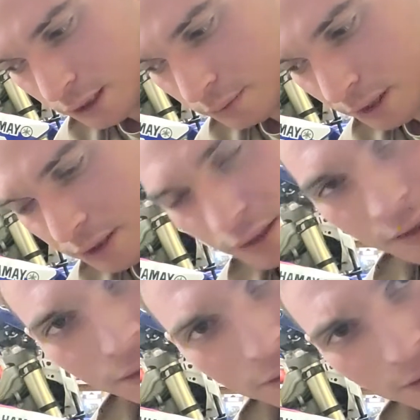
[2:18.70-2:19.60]
Basically
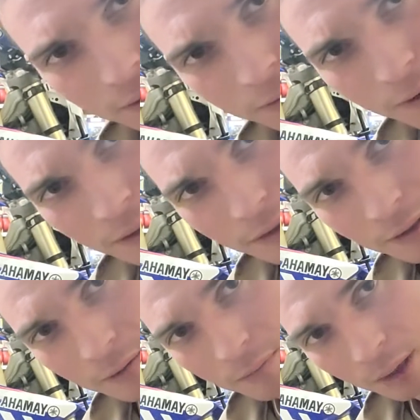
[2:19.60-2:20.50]
like the reed
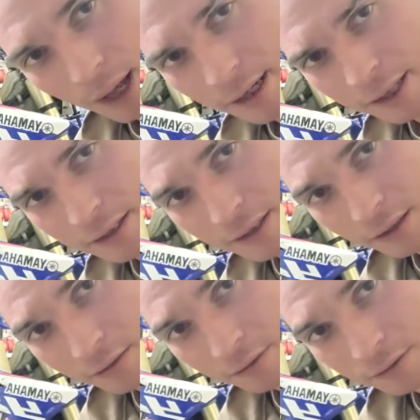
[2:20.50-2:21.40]
block
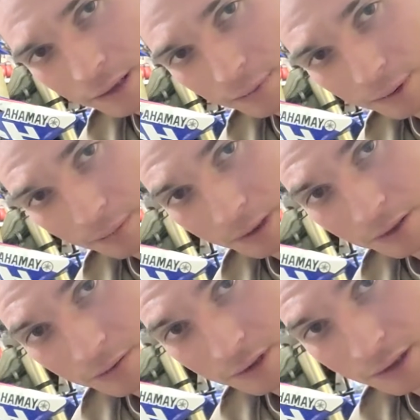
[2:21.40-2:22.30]
itself, like where the reeds
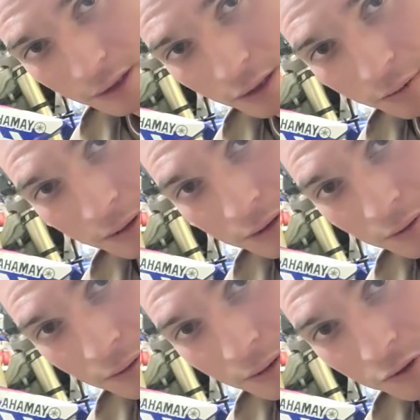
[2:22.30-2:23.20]
physically go
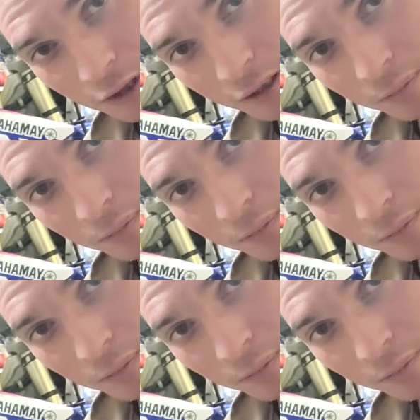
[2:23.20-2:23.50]
into the jug of the